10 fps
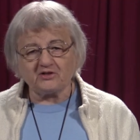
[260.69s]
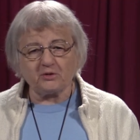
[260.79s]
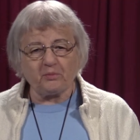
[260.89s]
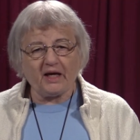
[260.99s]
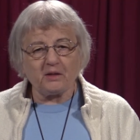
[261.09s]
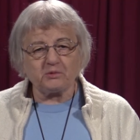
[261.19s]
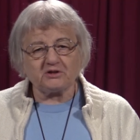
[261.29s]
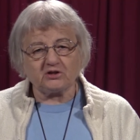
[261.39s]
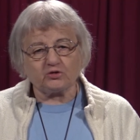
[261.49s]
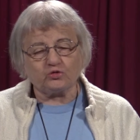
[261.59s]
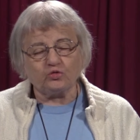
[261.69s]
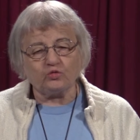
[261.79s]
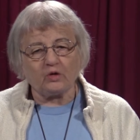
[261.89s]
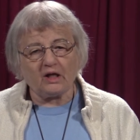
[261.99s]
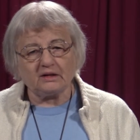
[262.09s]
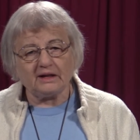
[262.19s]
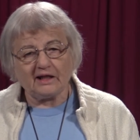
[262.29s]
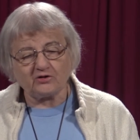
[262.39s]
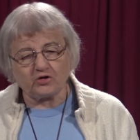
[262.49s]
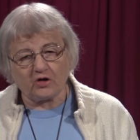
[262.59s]
the Bible says, do not
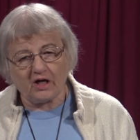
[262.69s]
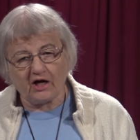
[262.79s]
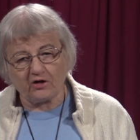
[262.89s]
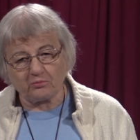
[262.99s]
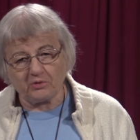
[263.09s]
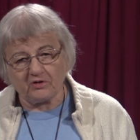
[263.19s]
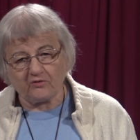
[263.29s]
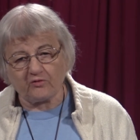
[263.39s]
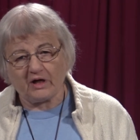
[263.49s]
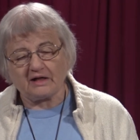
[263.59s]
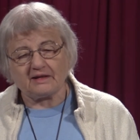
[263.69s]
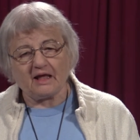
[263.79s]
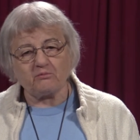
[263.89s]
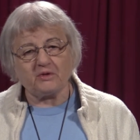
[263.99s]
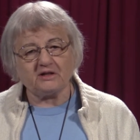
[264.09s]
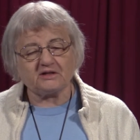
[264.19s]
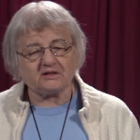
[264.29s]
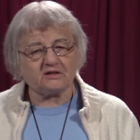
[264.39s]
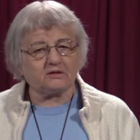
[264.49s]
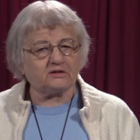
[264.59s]
let your heart be afraid. That means
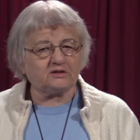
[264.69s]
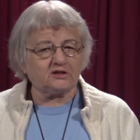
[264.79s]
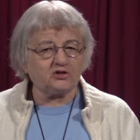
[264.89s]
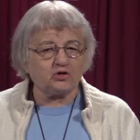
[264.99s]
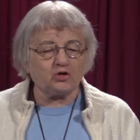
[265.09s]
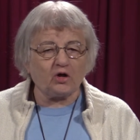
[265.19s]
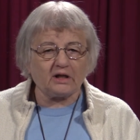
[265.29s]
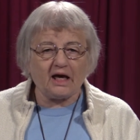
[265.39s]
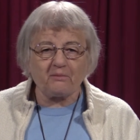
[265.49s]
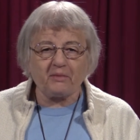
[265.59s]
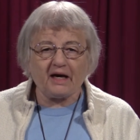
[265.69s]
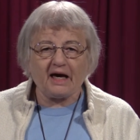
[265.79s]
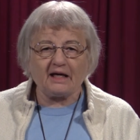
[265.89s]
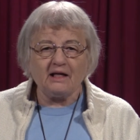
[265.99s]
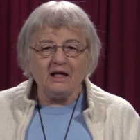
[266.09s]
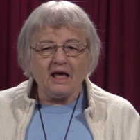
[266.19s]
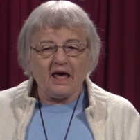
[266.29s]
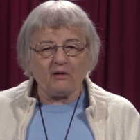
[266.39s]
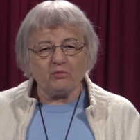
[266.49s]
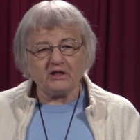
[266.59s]
it's a decision on our part
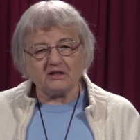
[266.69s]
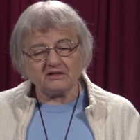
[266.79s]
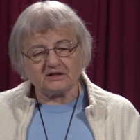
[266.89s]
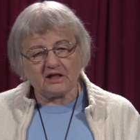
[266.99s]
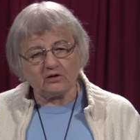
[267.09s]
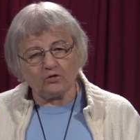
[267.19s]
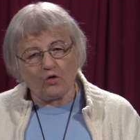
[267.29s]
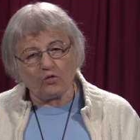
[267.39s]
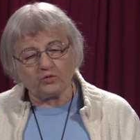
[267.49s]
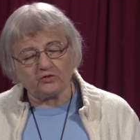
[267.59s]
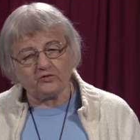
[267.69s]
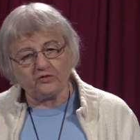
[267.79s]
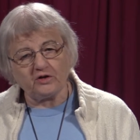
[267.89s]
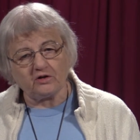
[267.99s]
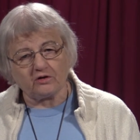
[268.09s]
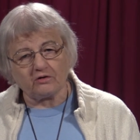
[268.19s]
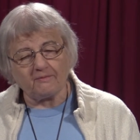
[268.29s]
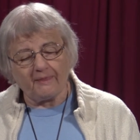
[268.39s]
and we can say no to fear.